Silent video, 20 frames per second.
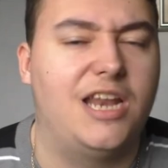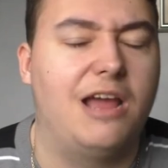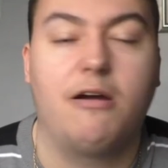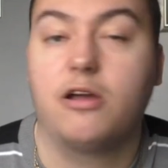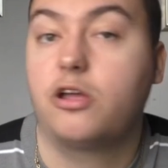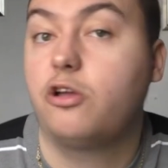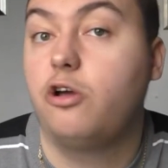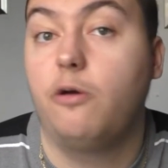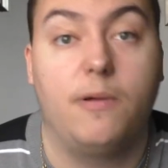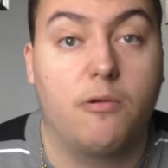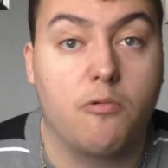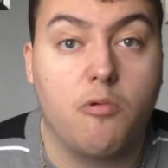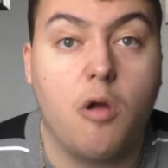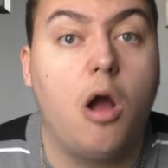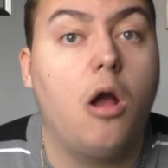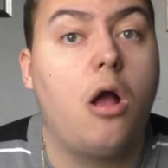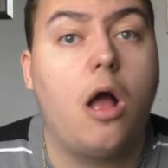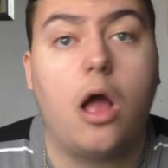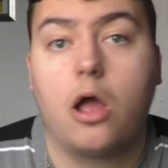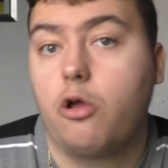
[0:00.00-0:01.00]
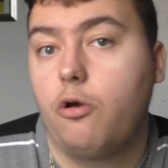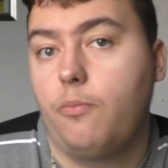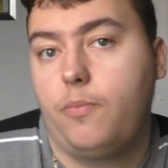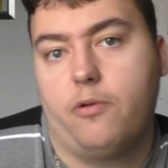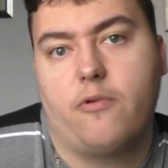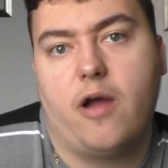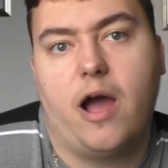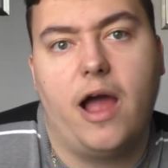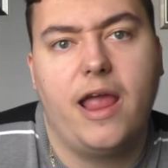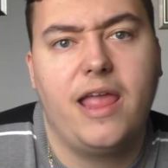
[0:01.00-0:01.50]
Now, I could be wrong, I could
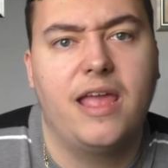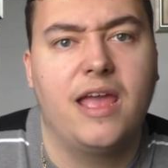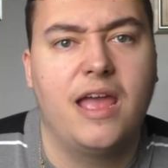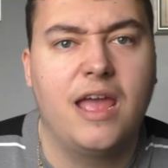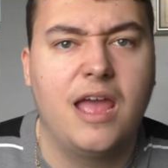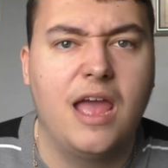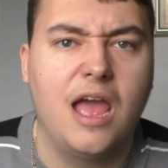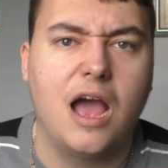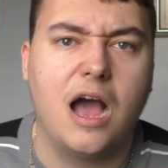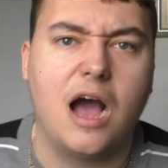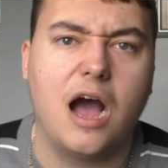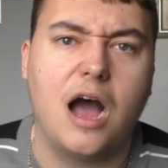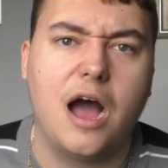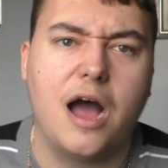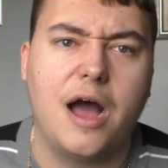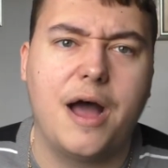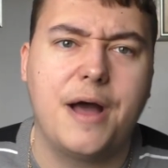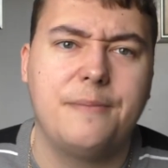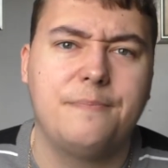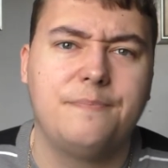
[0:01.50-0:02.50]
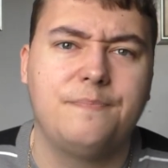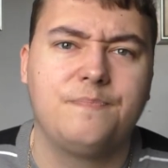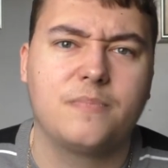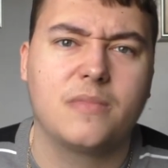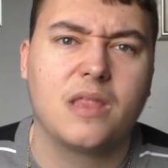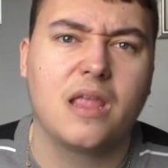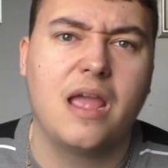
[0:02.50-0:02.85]
be right. Um...